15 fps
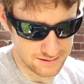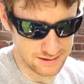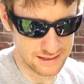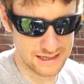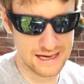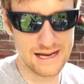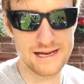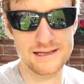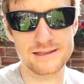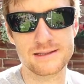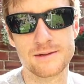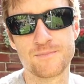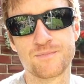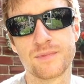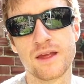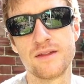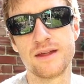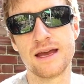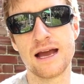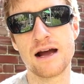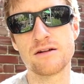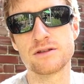that it has
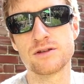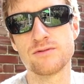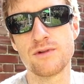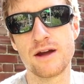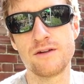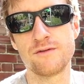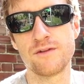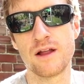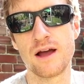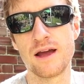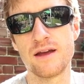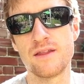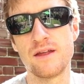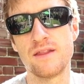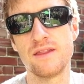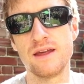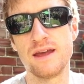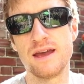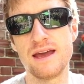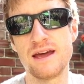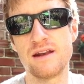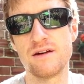the outer rain fly and then the
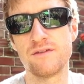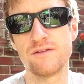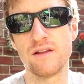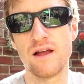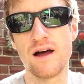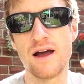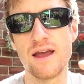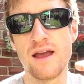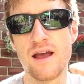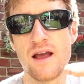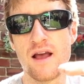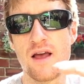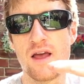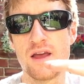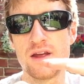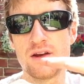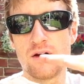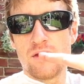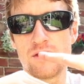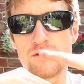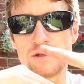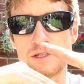inner fly, you
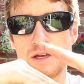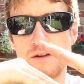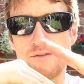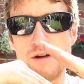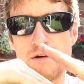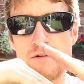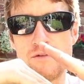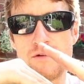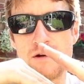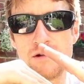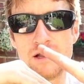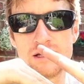know, there is very, very